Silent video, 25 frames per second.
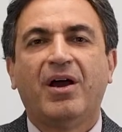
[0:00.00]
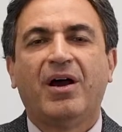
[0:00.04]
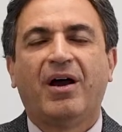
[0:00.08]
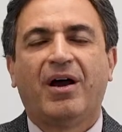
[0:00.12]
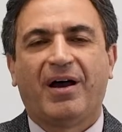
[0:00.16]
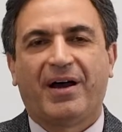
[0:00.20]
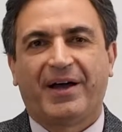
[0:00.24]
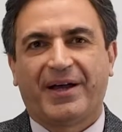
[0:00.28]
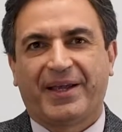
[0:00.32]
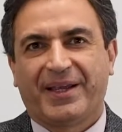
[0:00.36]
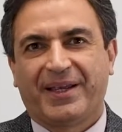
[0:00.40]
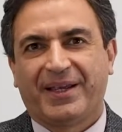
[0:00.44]

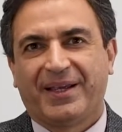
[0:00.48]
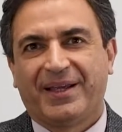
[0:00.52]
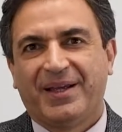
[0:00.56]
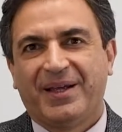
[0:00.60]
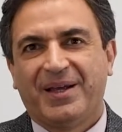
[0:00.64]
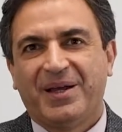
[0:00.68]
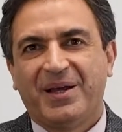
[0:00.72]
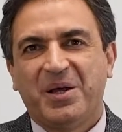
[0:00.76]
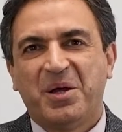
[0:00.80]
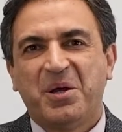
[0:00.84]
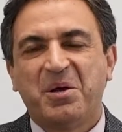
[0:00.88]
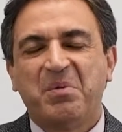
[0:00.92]
Hi,
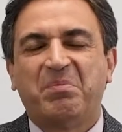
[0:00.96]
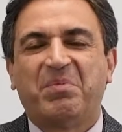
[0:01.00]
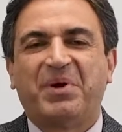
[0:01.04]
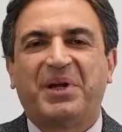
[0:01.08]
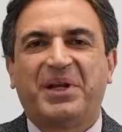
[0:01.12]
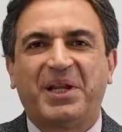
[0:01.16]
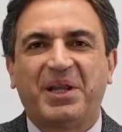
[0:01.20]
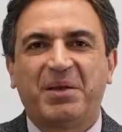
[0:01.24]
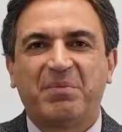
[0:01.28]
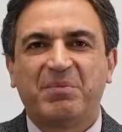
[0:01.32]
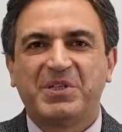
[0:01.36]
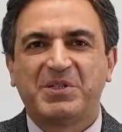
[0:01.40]
my
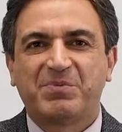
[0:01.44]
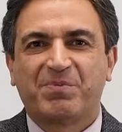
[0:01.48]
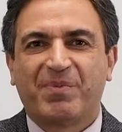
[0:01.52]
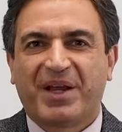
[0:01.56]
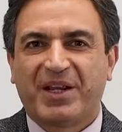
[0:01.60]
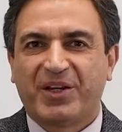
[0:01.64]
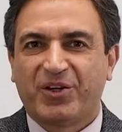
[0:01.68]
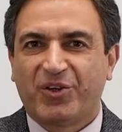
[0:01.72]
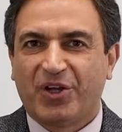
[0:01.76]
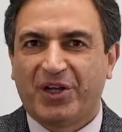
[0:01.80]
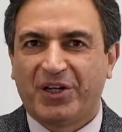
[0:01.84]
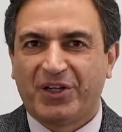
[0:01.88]
name is
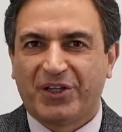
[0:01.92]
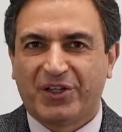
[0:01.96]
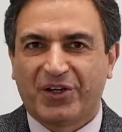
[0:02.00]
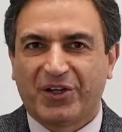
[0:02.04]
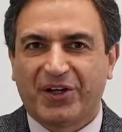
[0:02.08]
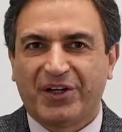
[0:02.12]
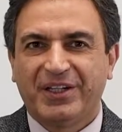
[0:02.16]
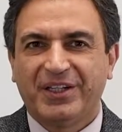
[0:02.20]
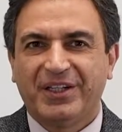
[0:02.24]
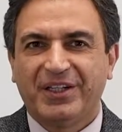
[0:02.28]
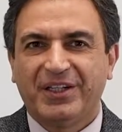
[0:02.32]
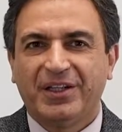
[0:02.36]
Mani
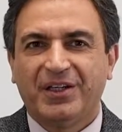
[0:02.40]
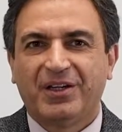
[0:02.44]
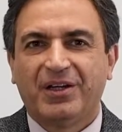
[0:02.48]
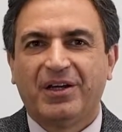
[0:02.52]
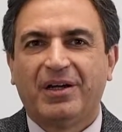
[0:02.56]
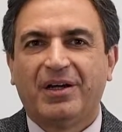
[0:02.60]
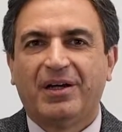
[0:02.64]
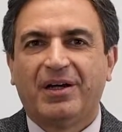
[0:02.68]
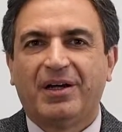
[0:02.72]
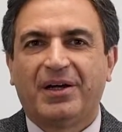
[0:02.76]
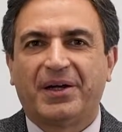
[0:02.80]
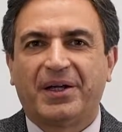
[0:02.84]
Alikhani.
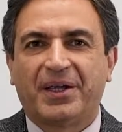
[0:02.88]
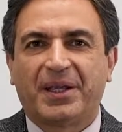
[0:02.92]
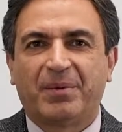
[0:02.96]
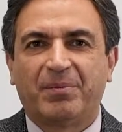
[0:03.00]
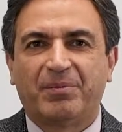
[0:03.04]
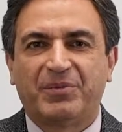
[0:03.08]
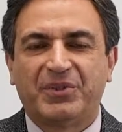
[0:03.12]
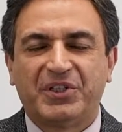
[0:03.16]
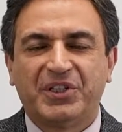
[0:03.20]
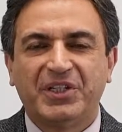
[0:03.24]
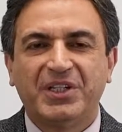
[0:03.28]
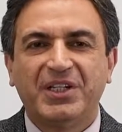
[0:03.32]
I
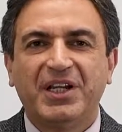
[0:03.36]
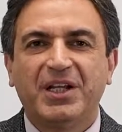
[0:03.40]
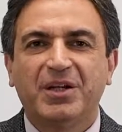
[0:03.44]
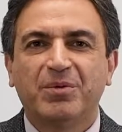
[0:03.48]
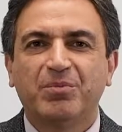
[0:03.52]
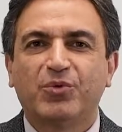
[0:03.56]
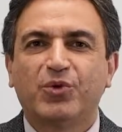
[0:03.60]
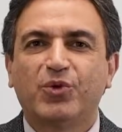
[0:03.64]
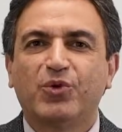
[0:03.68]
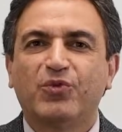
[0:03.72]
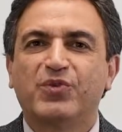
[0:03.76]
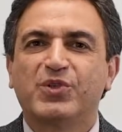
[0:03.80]
am Dean
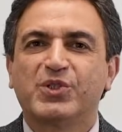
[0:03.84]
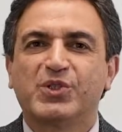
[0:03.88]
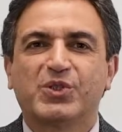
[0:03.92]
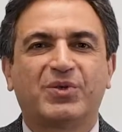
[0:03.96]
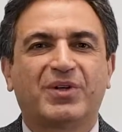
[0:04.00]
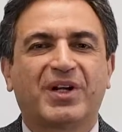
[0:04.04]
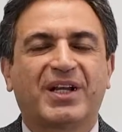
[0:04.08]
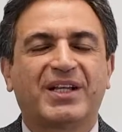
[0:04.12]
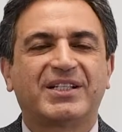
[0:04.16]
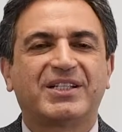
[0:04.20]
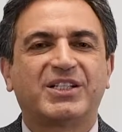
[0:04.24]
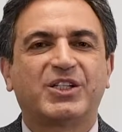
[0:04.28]
and
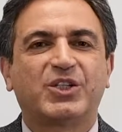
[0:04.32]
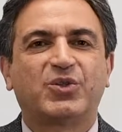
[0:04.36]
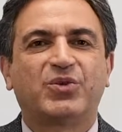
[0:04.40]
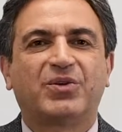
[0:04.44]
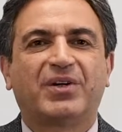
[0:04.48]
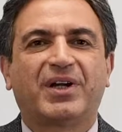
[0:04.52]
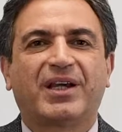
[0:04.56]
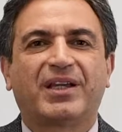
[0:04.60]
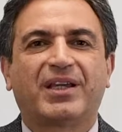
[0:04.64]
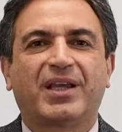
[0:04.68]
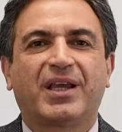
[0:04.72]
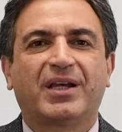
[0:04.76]
Professor at
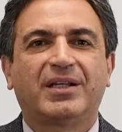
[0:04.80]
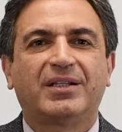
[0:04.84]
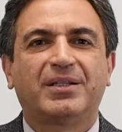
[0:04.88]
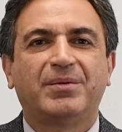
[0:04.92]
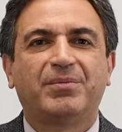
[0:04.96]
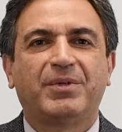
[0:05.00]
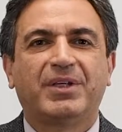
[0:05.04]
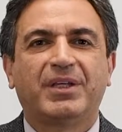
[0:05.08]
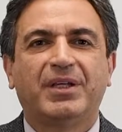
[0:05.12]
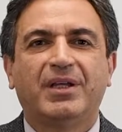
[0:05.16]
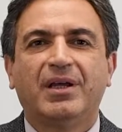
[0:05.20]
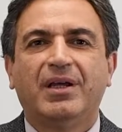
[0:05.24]
CTOR
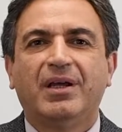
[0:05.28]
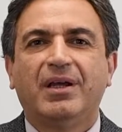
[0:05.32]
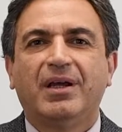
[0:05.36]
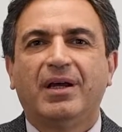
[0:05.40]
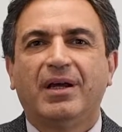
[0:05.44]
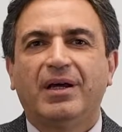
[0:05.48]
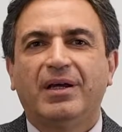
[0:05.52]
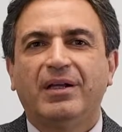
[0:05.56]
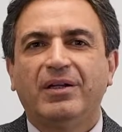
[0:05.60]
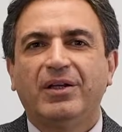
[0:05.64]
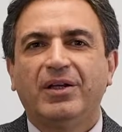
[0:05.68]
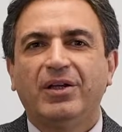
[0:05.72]
Academy,
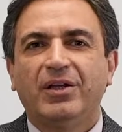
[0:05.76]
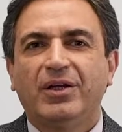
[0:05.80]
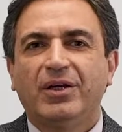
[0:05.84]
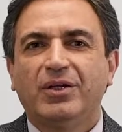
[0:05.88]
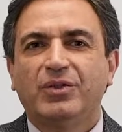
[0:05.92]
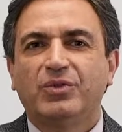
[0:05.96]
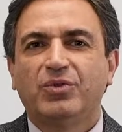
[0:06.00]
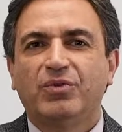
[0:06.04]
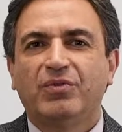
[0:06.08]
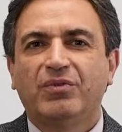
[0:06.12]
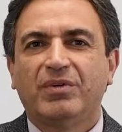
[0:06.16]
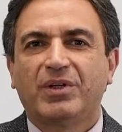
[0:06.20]
and I'd
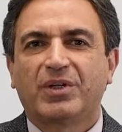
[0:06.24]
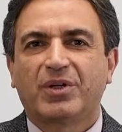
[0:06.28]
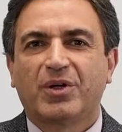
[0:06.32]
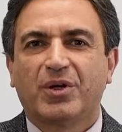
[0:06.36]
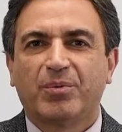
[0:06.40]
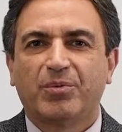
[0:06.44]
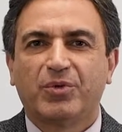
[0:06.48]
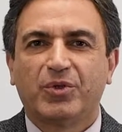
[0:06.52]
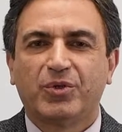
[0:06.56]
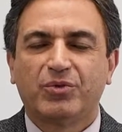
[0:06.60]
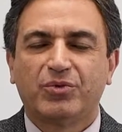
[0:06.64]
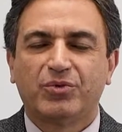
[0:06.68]
like to
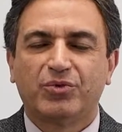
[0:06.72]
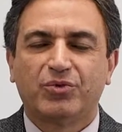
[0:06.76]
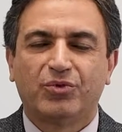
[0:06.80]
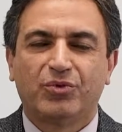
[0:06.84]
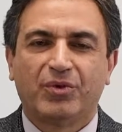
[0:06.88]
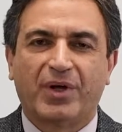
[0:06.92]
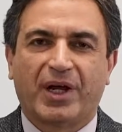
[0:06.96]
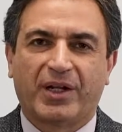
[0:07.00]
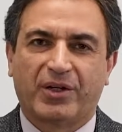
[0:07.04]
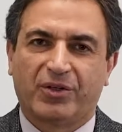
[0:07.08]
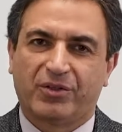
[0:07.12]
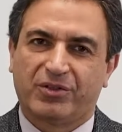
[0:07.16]
welcome you to
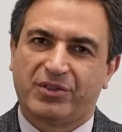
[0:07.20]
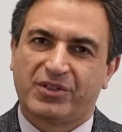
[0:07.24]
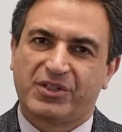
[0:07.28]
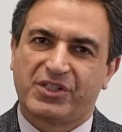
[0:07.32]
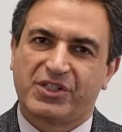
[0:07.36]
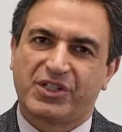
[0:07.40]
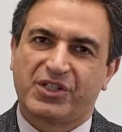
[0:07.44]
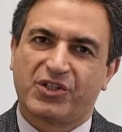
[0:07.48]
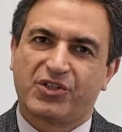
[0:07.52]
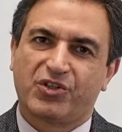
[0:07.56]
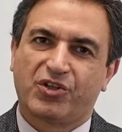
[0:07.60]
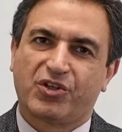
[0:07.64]
another
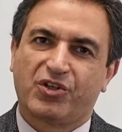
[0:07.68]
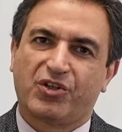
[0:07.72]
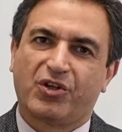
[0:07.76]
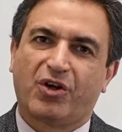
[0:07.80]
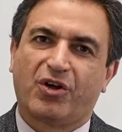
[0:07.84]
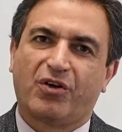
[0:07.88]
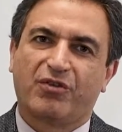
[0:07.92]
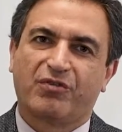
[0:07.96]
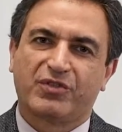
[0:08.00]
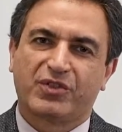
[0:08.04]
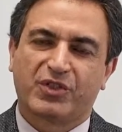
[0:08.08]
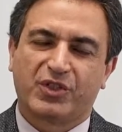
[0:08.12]
session
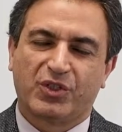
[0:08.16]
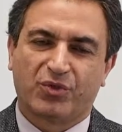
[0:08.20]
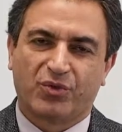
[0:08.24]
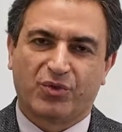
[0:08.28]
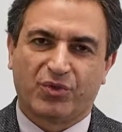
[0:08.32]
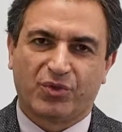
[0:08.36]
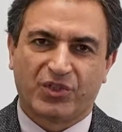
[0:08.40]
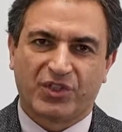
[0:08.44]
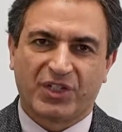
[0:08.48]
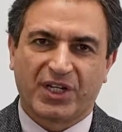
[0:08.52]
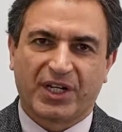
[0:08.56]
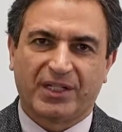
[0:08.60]
of
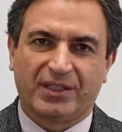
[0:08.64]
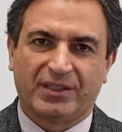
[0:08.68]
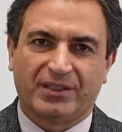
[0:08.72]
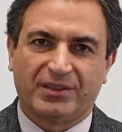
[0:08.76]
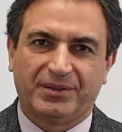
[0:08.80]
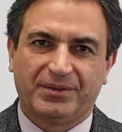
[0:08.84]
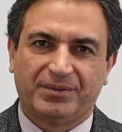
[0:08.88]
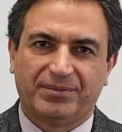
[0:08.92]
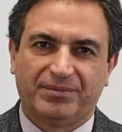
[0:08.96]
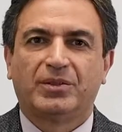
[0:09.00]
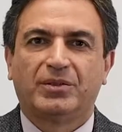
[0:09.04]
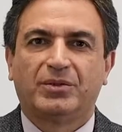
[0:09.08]
CTOR channel.
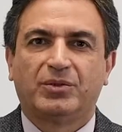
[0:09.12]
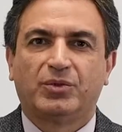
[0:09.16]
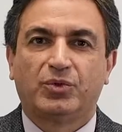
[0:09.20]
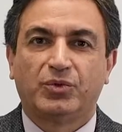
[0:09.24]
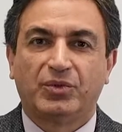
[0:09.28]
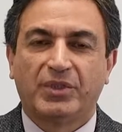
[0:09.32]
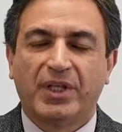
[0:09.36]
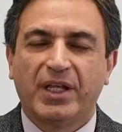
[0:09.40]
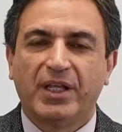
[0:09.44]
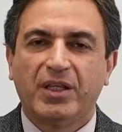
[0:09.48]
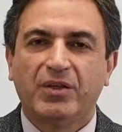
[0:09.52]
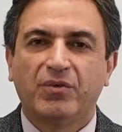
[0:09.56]

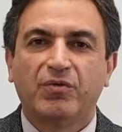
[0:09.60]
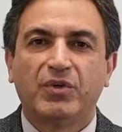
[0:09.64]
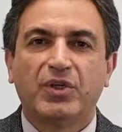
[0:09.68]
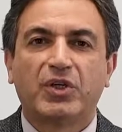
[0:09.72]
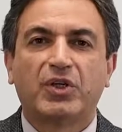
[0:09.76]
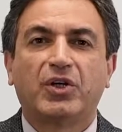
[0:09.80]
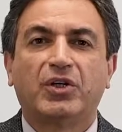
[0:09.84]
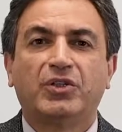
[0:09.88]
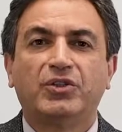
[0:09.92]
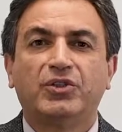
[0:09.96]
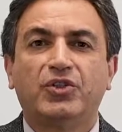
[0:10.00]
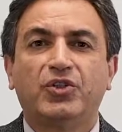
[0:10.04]
Today, we
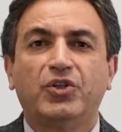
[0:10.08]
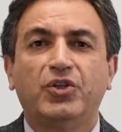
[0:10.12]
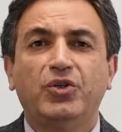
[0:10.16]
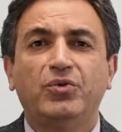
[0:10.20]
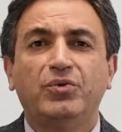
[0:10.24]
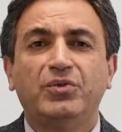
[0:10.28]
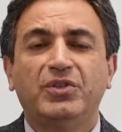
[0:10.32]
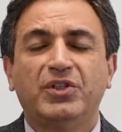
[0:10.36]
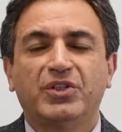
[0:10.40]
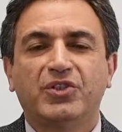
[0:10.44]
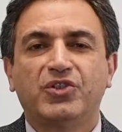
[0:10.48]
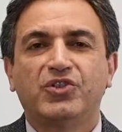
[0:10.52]

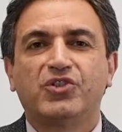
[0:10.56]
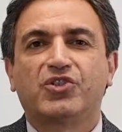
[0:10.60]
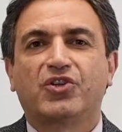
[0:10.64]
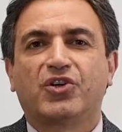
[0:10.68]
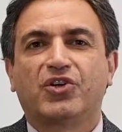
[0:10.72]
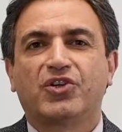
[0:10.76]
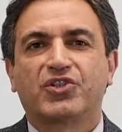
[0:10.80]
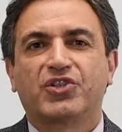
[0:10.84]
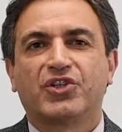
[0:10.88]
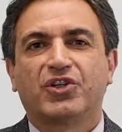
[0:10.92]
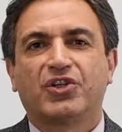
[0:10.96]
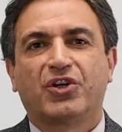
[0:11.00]
continue the
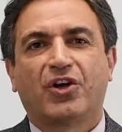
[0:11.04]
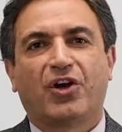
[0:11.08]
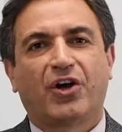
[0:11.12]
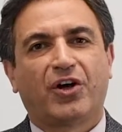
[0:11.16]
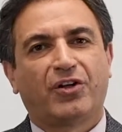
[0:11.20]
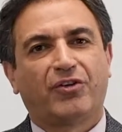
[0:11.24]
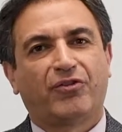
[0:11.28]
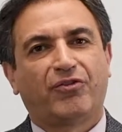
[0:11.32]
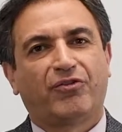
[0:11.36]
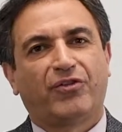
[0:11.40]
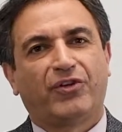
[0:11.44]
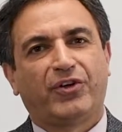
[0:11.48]
discussion
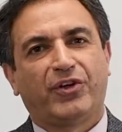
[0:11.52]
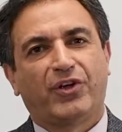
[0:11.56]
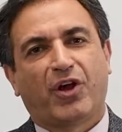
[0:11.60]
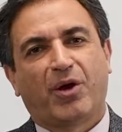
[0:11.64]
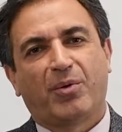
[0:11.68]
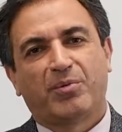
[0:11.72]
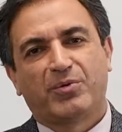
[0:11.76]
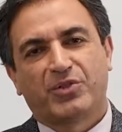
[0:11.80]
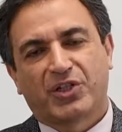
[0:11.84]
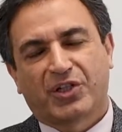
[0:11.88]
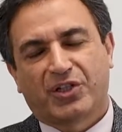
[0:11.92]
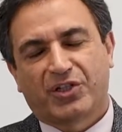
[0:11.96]
on free
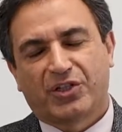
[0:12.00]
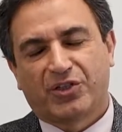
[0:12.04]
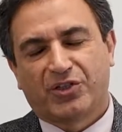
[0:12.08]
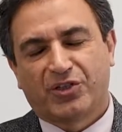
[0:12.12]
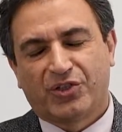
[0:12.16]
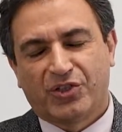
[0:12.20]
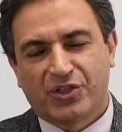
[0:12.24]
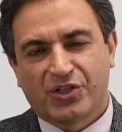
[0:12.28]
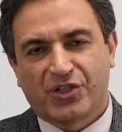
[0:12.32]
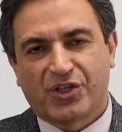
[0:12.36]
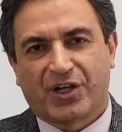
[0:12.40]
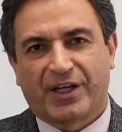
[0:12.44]
object
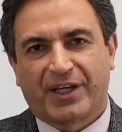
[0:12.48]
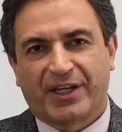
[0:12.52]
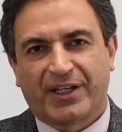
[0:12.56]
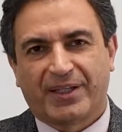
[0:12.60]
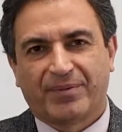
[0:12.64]
design.